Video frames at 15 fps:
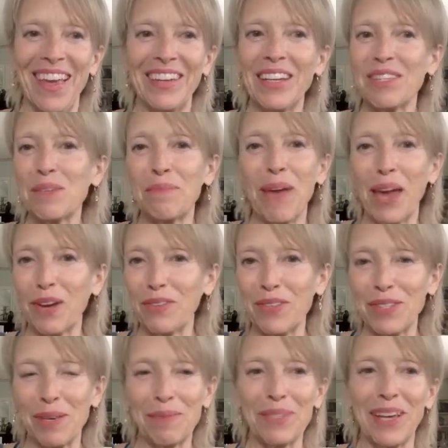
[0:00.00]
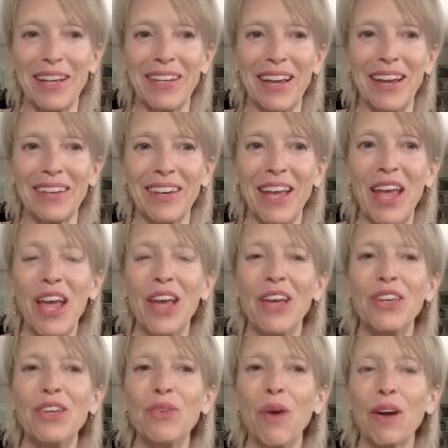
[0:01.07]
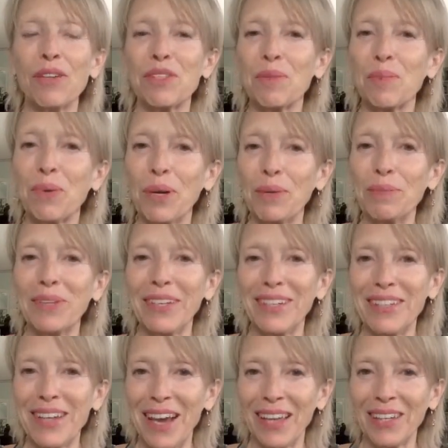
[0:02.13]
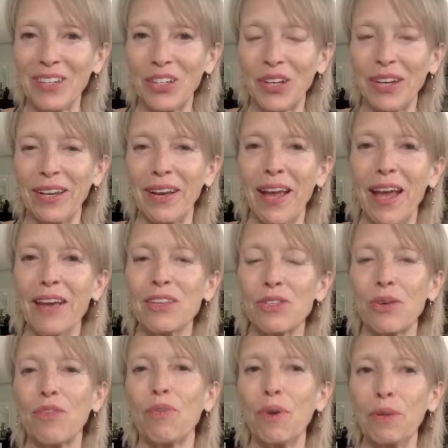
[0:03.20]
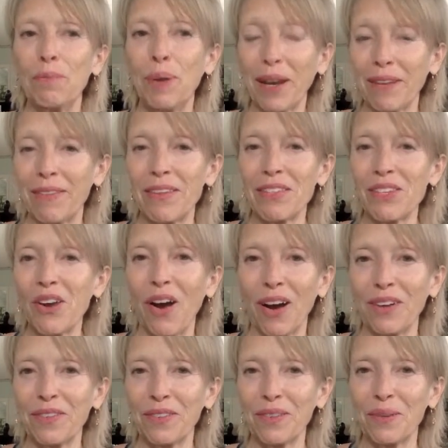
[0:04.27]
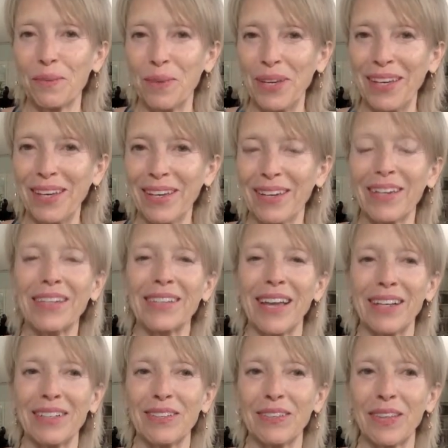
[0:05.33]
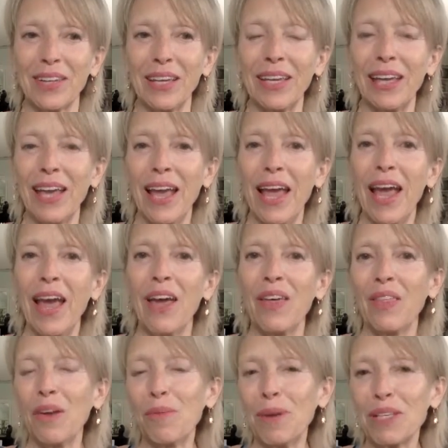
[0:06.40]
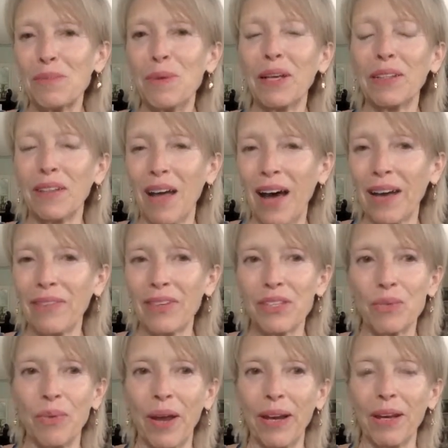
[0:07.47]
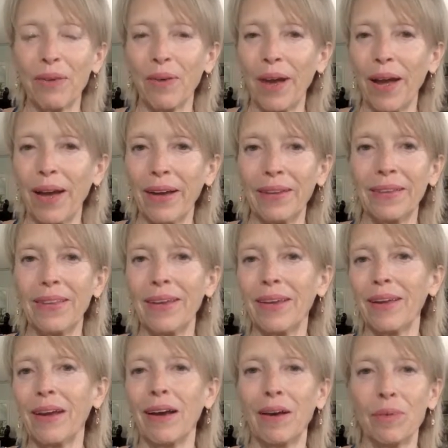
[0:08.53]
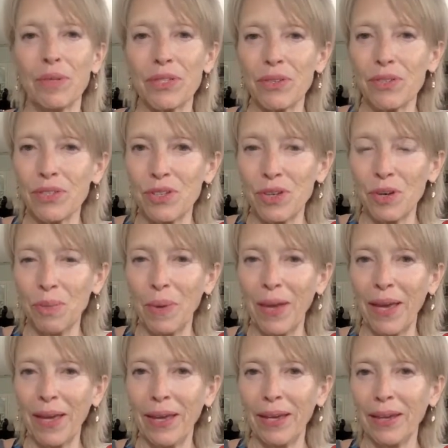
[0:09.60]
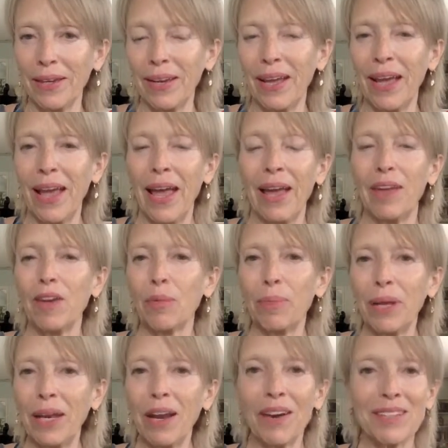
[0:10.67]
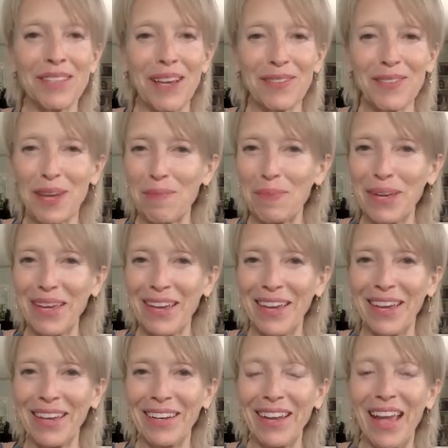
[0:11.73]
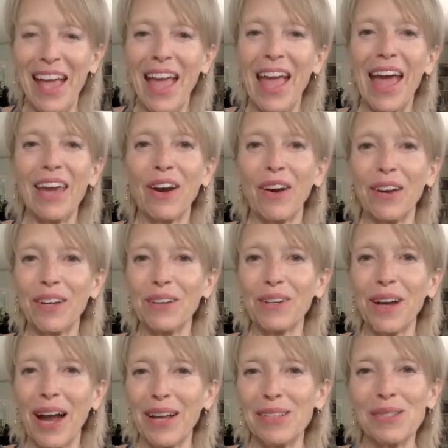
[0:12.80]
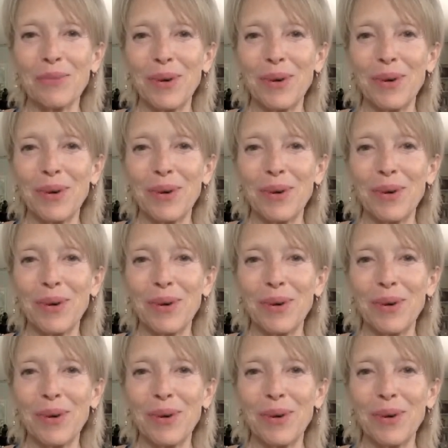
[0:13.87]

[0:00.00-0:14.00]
Doesn't matter if it's upside down. You are supremely intelligent. So if we picked this card for the week collectively, there must be a lot of us running around thinking, oh, we're so stupid, beating ourselves up again. And our inner guidance